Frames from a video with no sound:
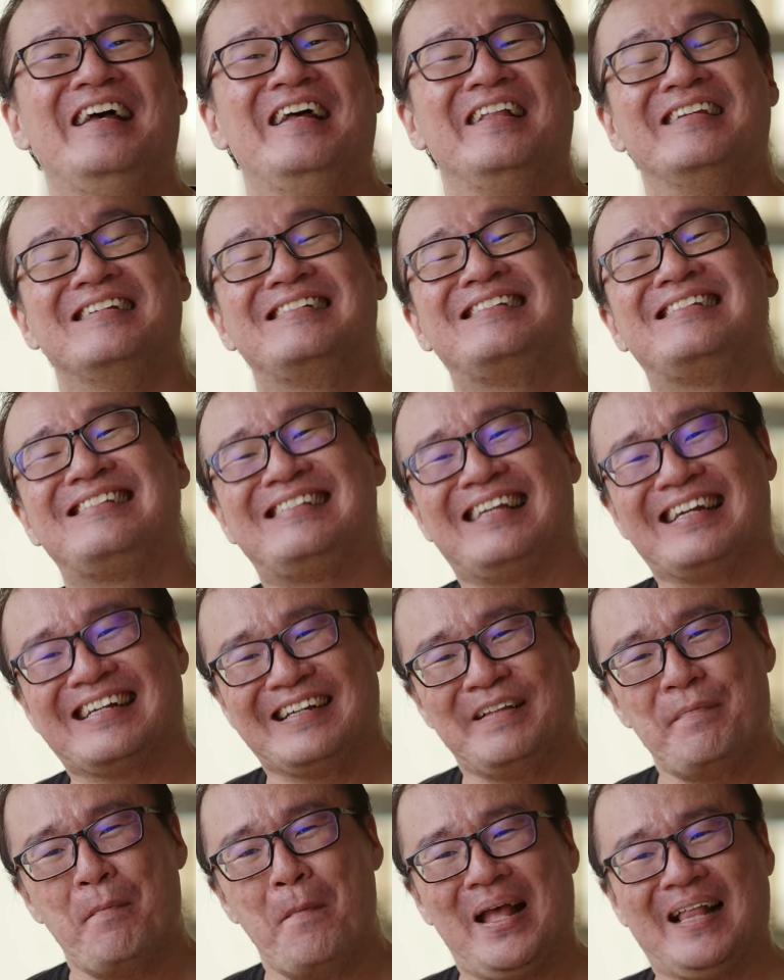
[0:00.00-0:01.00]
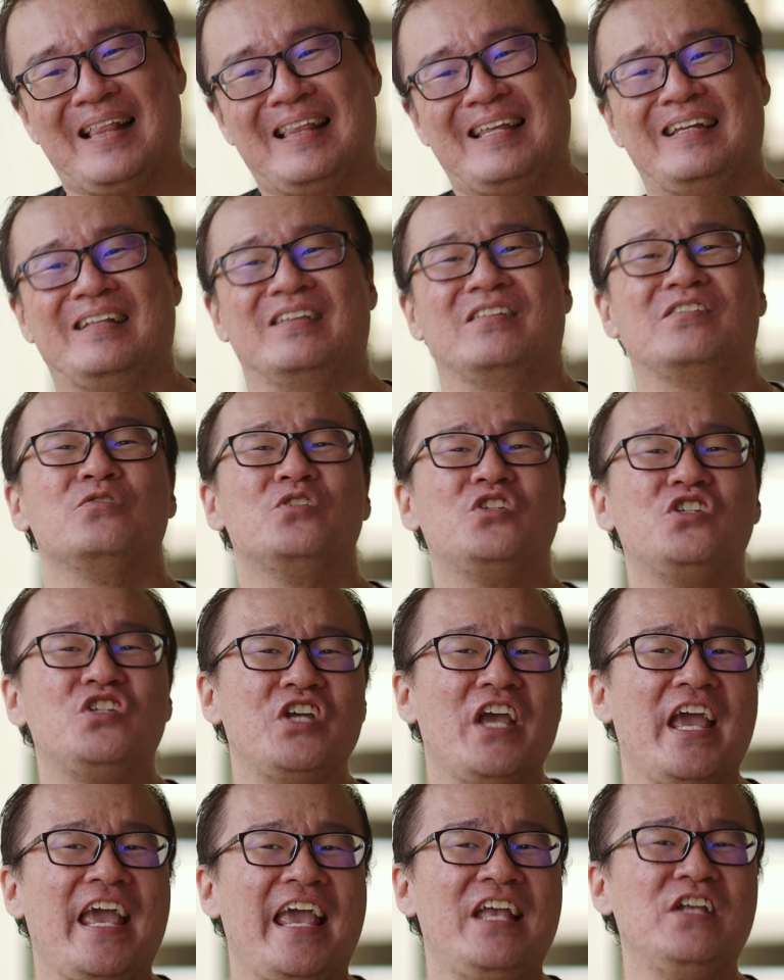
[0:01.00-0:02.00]
The second method to
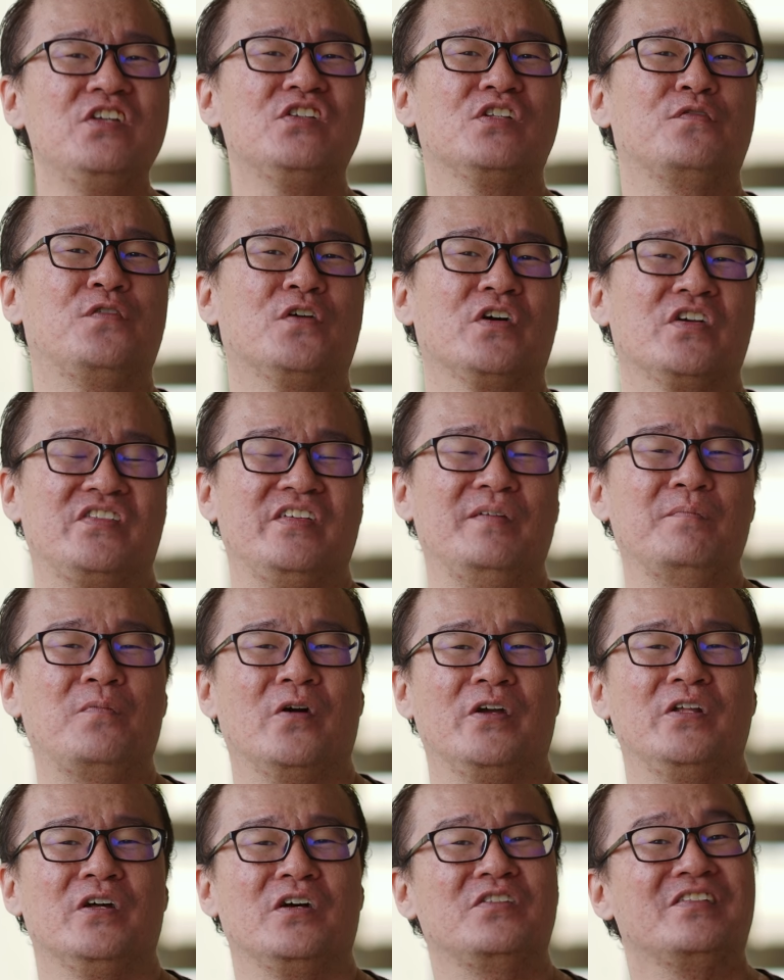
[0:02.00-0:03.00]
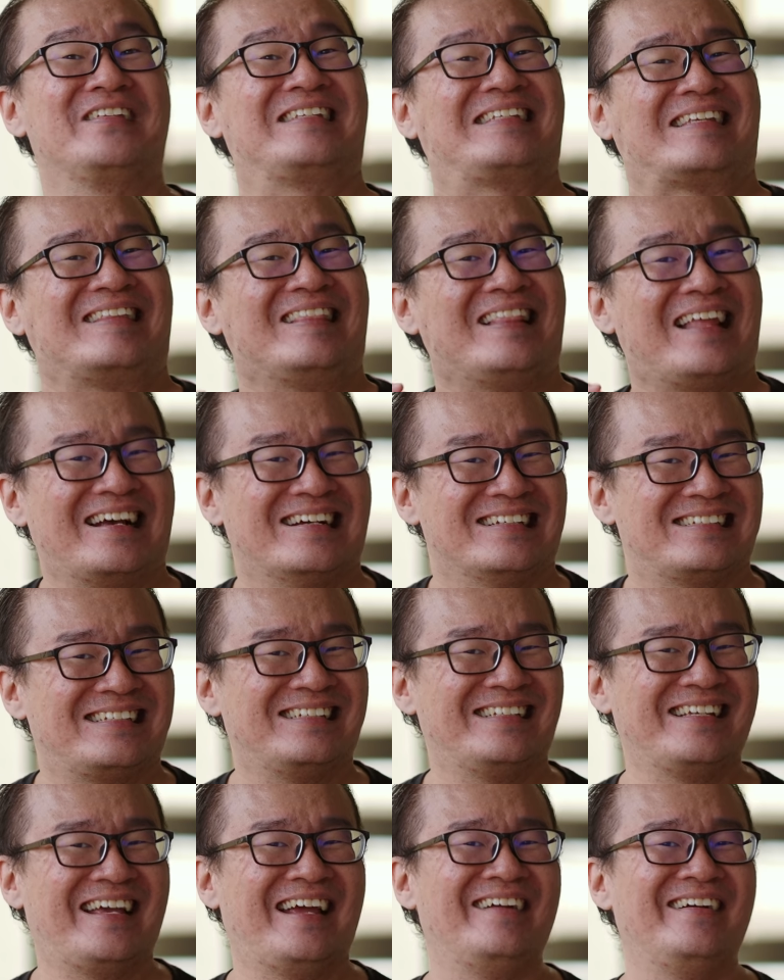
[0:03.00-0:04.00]
change the focusing point or to select a
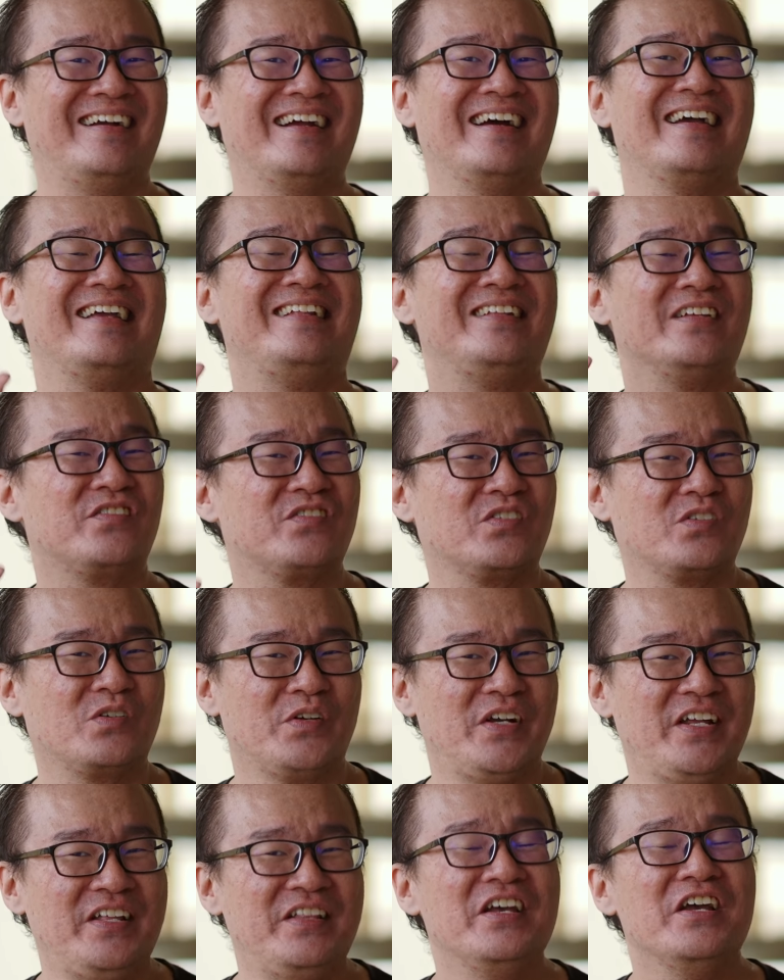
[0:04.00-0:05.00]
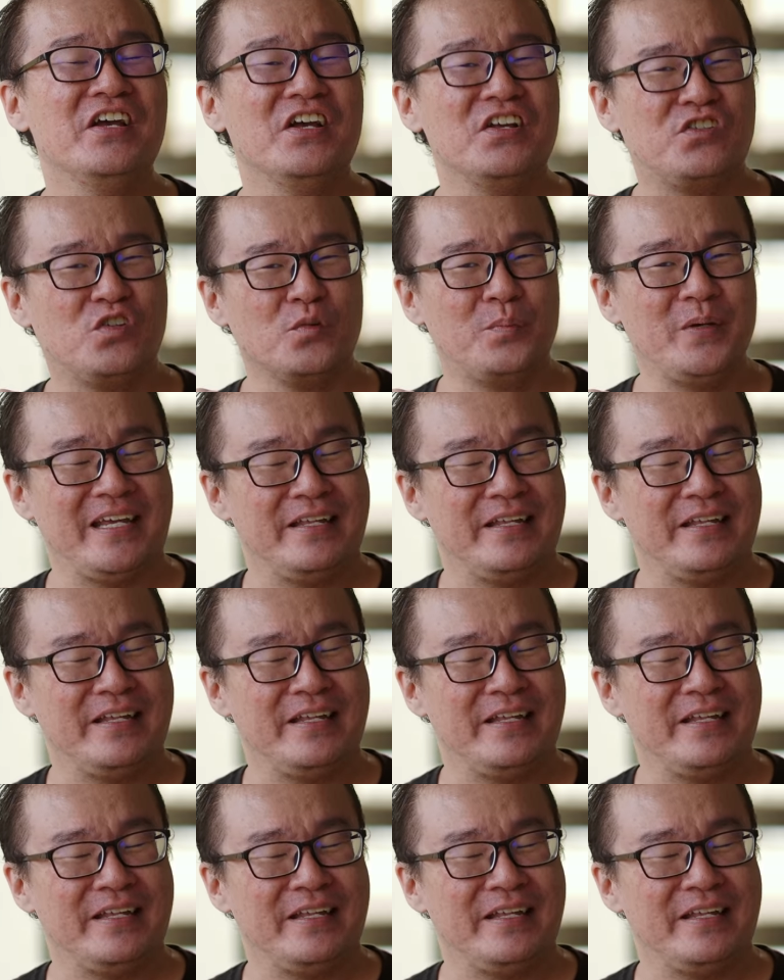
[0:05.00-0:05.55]
certain area in the screen to be